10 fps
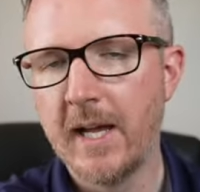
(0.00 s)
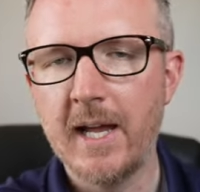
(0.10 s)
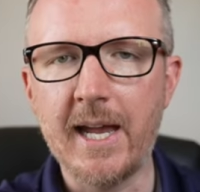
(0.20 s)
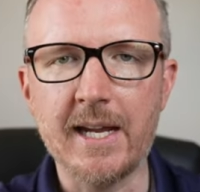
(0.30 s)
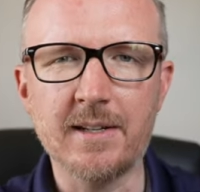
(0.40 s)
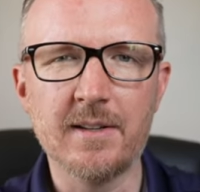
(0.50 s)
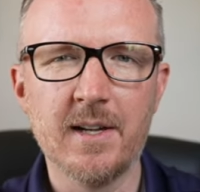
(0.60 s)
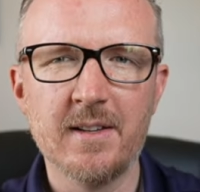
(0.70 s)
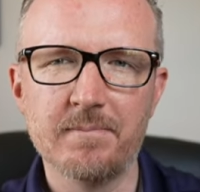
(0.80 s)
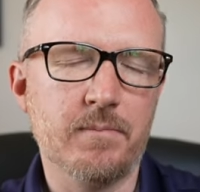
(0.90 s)
And
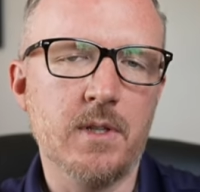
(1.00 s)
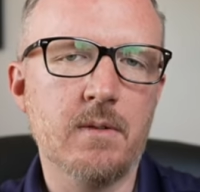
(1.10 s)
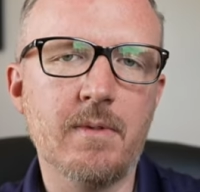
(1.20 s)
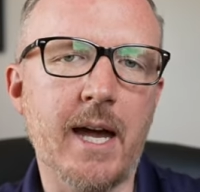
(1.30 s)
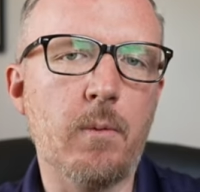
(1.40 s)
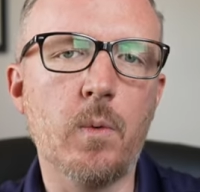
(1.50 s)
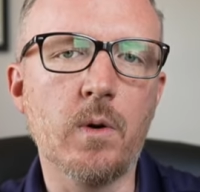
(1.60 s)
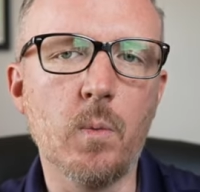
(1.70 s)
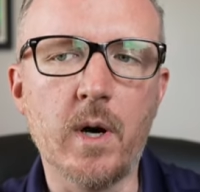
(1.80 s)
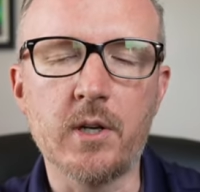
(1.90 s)
I
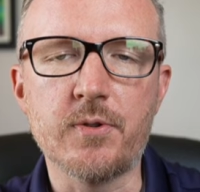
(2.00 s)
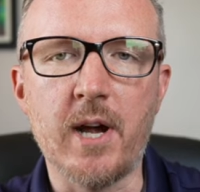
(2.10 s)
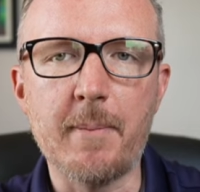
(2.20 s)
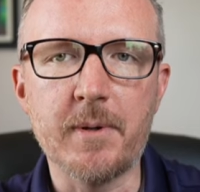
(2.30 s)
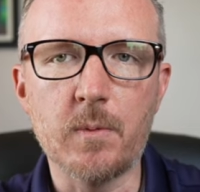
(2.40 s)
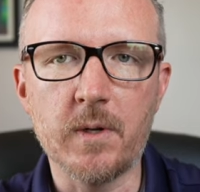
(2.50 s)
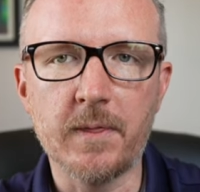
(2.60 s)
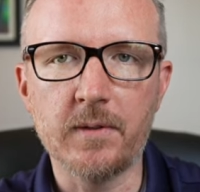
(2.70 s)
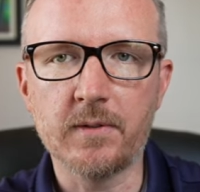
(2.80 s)
wouldn't want to drop it with the